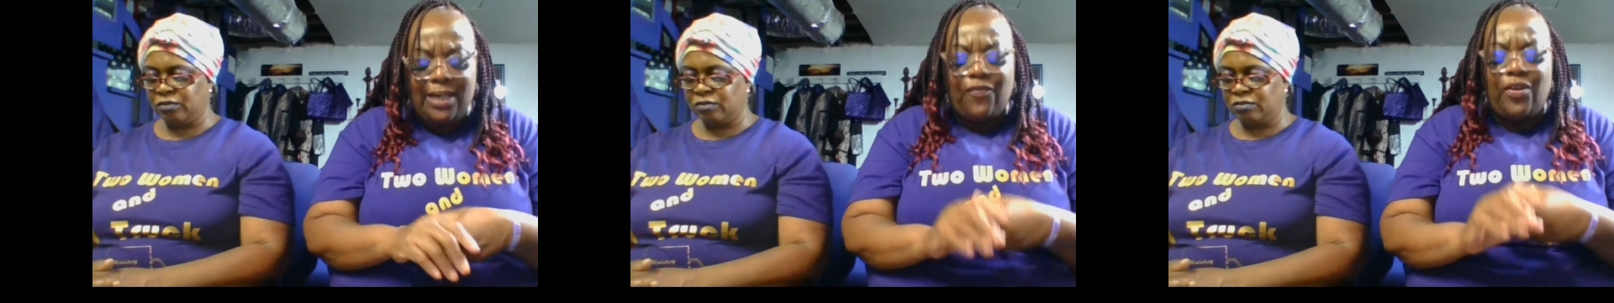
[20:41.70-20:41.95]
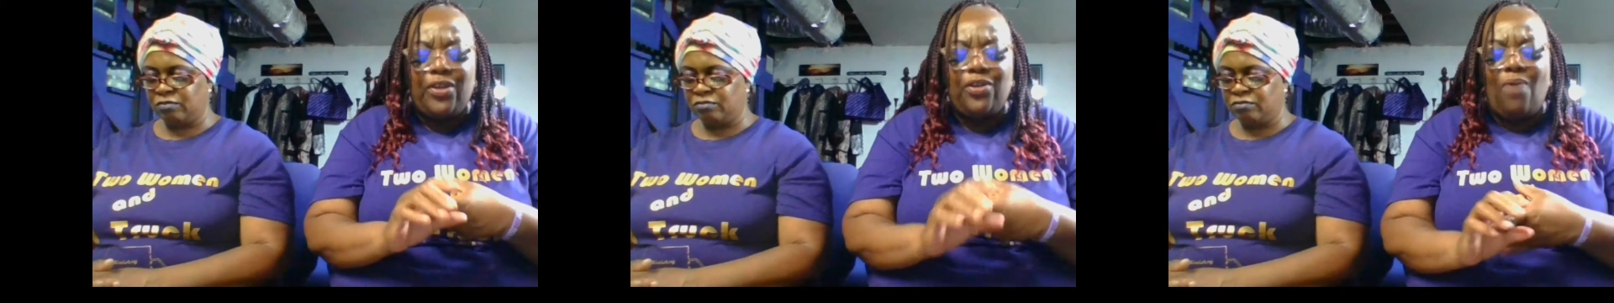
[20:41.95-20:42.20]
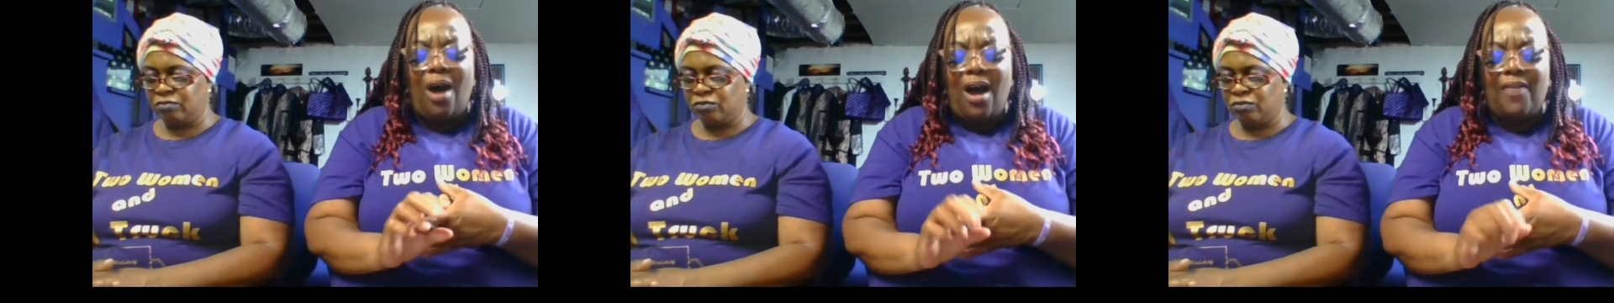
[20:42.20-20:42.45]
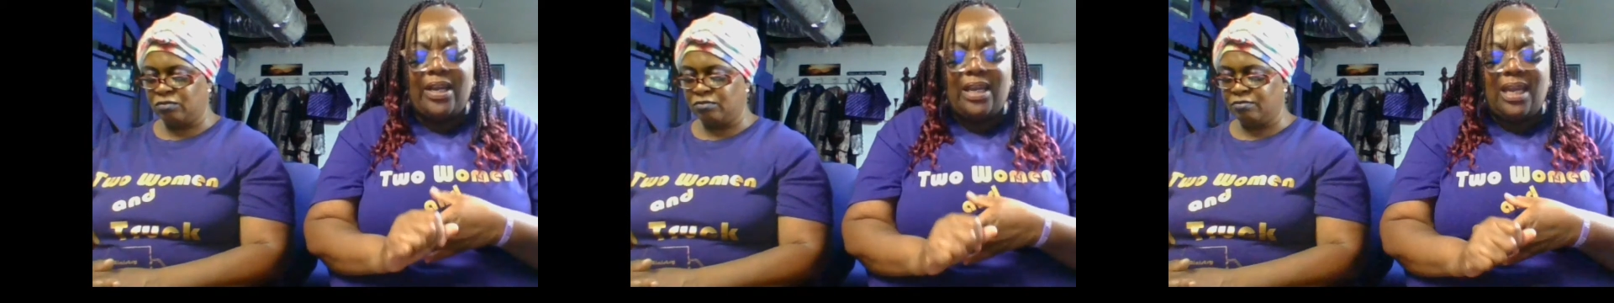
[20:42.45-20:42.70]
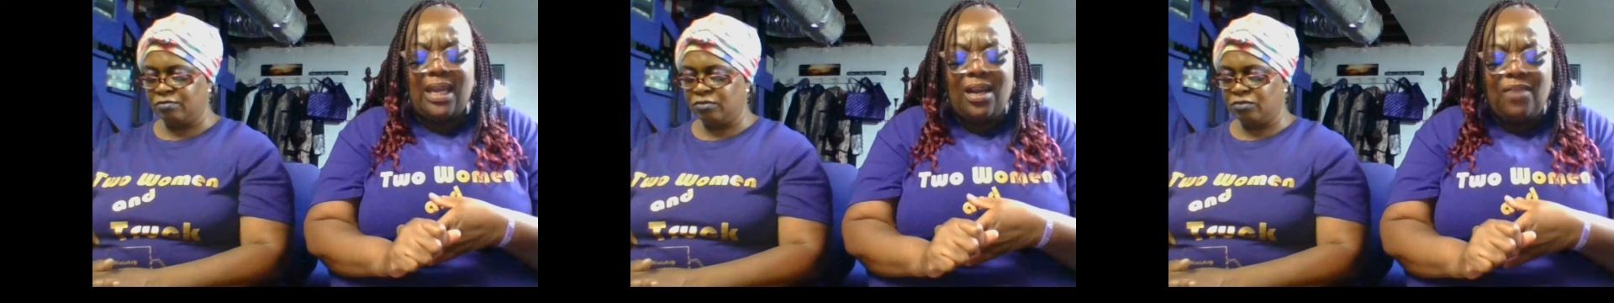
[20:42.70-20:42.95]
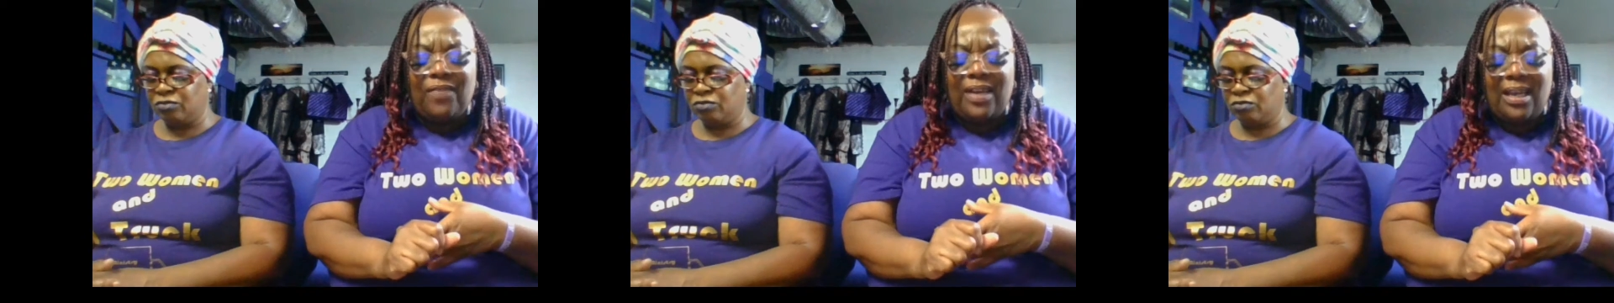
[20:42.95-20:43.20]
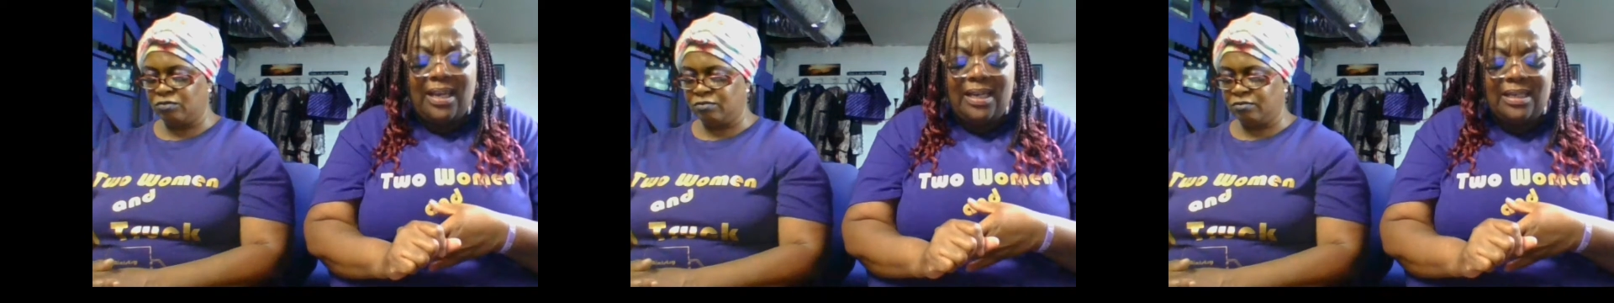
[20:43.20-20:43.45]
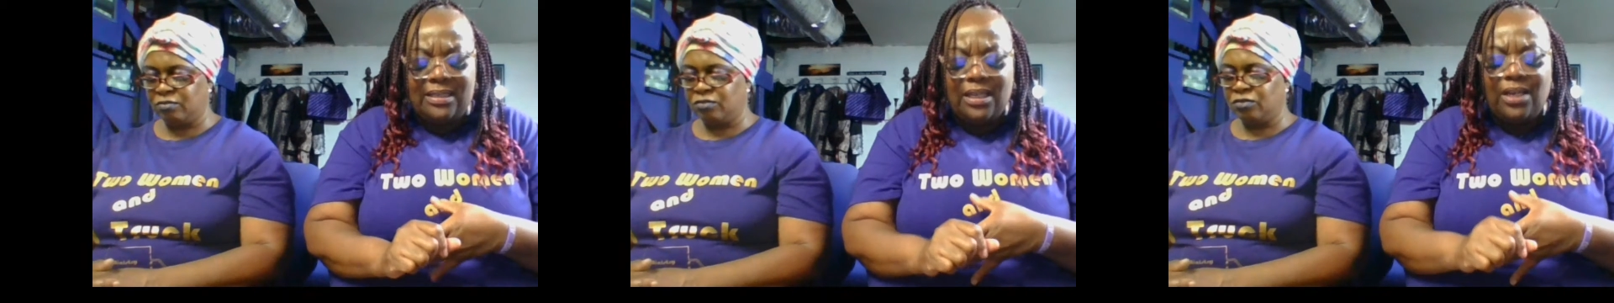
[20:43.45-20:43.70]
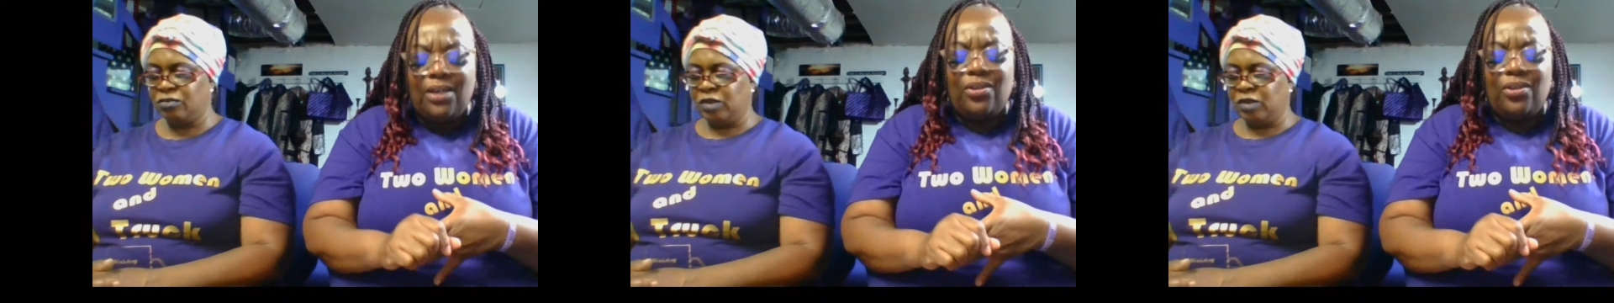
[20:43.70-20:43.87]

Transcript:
Speaker 1: for you are the King of kings.